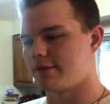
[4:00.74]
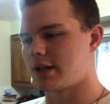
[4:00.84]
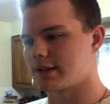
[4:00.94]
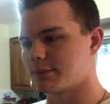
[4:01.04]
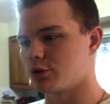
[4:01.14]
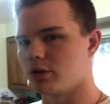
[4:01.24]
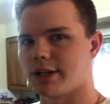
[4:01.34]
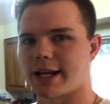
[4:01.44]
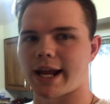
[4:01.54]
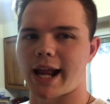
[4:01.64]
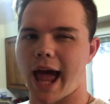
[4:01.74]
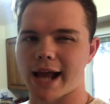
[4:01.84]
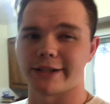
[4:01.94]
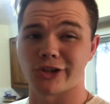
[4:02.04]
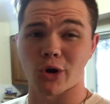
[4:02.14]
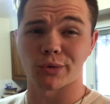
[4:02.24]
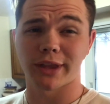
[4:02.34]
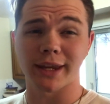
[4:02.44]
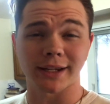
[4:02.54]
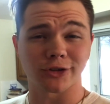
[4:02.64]
I've done some Googling, and I don't
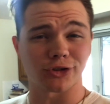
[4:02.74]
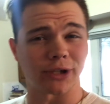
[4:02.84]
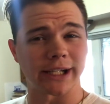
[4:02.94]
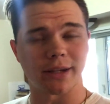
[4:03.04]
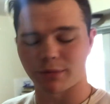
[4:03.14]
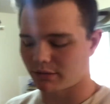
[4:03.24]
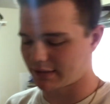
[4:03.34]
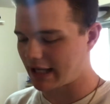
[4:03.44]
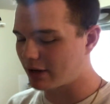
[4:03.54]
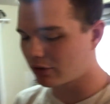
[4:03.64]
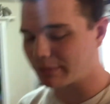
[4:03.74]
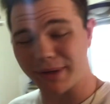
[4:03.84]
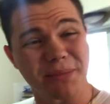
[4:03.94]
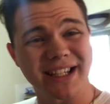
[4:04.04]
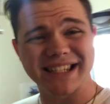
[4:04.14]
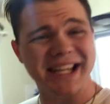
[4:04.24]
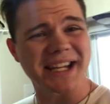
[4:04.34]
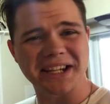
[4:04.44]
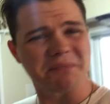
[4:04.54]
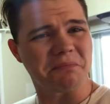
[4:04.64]
think string can be recycled. Maybe it's
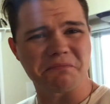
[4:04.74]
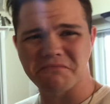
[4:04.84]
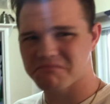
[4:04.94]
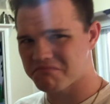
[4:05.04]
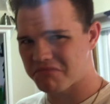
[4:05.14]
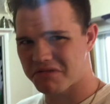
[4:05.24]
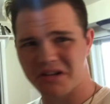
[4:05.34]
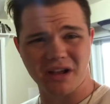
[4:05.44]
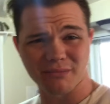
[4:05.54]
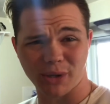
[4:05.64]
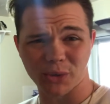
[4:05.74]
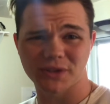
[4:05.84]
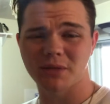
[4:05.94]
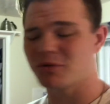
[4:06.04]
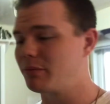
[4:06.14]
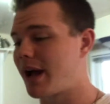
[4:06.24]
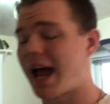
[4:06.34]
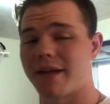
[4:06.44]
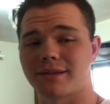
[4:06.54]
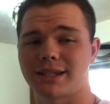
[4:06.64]
like compostable, but
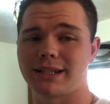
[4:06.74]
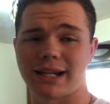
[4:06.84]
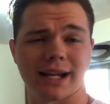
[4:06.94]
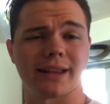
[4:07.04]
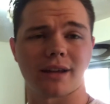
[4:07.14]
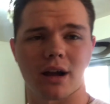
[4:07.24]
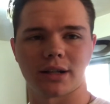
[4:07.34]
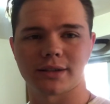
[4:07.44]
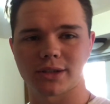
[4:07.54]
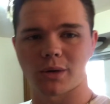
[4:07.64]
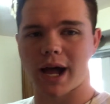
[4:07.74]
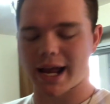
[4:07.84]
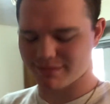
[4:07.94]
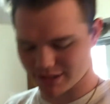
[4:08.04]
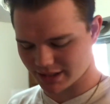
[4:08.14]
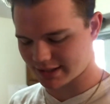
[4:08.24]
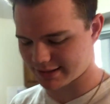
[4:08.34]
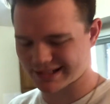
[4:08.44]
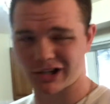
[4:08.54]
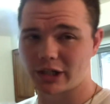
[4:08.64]
I haven't seen anything on it, so I am gonna
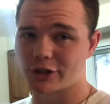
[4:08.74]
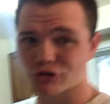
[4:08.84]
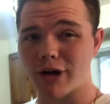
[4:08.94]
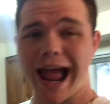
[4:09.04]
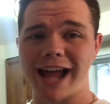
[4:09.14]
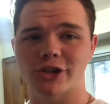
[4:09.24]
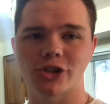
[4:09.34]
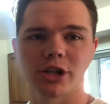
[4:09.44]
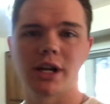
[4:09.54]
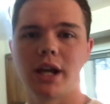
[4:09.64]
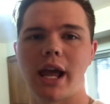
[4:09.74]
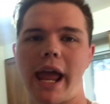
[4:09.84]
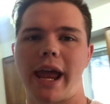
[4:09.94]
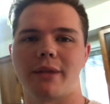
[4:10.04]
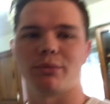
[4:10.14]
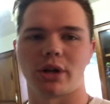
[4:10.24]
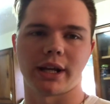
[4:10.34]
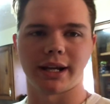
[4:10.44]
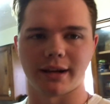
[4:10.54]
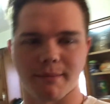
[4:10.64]
consider it trash and put
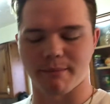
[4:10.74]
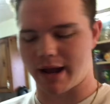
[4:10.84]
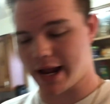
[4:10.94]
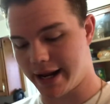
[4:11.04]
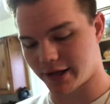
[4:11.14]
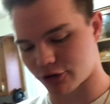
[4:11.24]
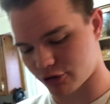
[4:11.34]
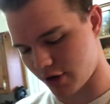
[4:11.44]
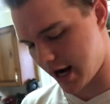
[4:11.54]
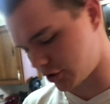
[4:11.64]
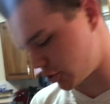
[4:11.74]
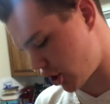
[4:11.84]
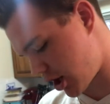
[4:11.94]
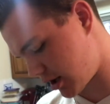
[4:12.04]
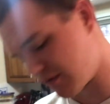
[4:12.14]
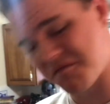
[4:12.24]
it in my trash jar.